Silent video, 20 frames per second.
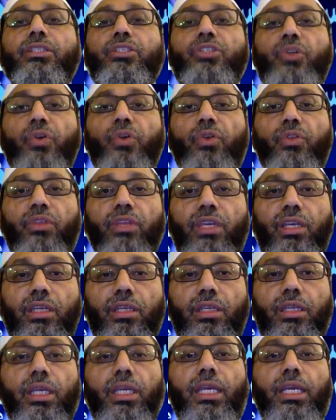your deen
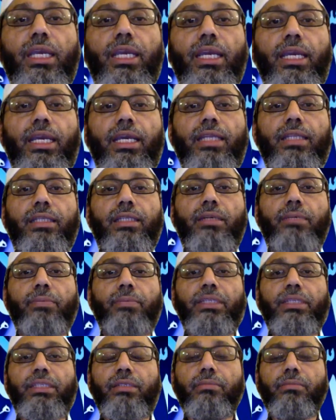and
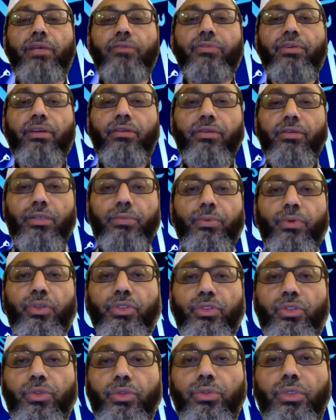completed my favor upon
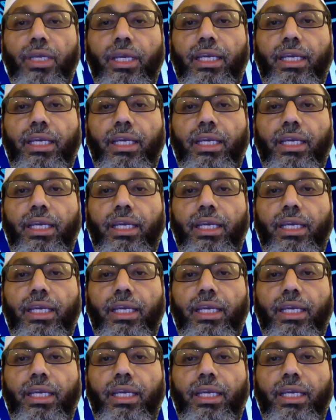you